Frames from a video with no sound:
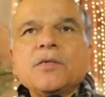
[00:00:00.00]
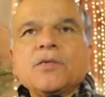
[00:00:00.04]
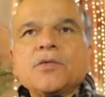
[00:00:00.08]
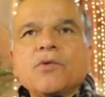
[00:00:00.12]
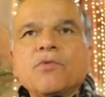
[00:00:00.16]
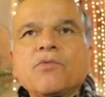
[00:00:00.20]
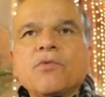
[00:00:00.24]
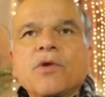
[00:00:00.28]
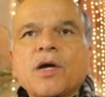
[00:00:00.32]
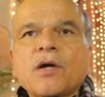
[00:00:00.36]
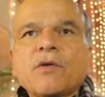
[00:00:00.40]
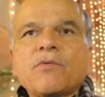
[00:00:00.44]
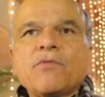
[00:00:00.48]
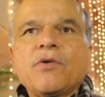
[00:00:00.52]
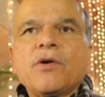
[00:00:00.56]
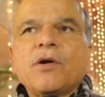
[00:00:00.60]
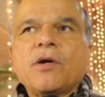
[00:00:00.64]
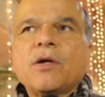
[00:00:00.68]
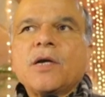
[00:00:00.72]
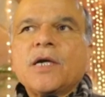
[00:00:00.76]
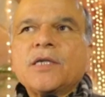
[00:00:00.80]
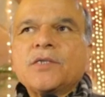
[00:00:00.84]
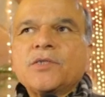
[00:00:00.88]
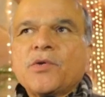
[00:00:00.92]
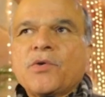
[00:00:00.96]
to work for
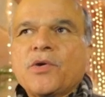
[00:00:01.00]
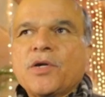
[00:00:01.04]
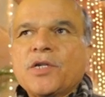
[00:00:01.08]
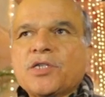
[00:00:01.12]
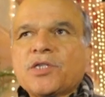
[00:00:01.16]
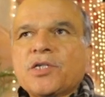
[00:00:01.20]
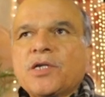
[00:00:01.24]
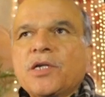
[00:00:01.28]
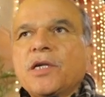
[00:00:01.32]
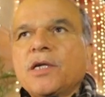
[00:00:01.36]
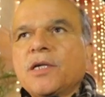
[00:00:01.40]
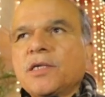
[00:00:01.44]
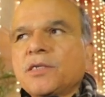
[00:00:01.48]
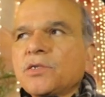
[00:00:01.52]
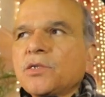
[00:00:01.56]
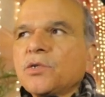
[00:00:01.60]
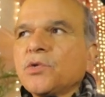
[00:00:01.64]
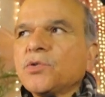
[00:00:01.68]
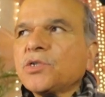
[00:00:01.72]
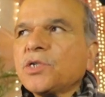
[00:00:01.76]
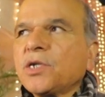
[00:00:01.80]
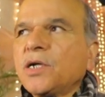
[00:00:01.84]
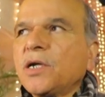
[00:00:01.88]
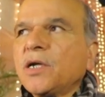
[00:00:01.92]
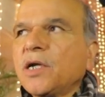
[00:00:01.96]
educational and
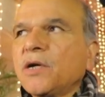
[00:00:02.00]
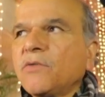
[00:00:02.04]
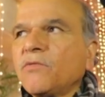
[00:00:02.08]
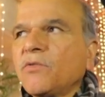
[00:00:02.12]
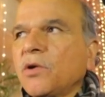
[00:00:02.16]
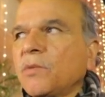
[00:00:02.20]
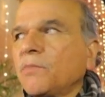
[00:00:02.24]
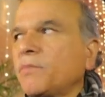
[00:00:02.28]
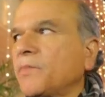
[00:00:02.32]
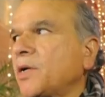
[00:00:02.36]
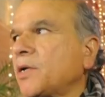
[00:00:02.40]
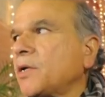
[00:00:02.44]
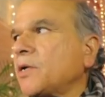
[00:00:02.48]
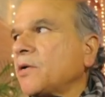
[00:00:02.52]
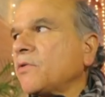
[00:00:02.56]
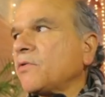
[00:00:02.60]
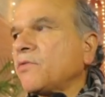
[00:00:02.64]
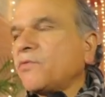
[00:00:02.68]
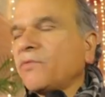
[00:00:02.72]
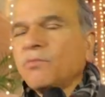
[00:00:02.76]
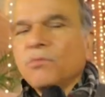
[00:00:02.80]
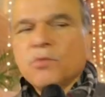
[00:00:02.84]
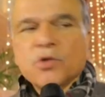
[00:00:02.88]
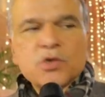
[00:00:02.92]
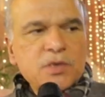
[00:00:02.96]
social development
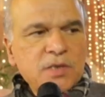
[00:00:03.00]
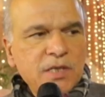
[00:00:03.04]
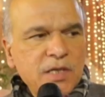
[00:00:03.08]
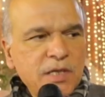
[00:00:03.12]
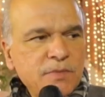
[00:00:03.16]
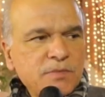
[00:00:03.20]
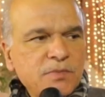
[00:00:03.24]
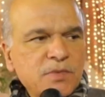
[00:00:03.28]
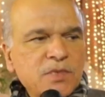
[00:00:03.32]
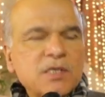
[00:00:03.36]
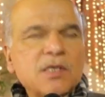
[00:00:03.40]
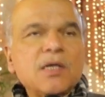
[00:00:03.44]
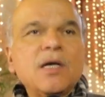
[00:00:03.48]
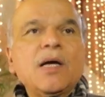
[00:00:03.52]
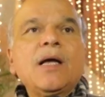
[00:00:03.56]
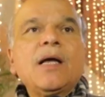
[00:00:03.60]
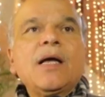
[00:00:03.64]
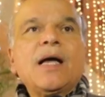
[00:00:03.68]
of Muslims,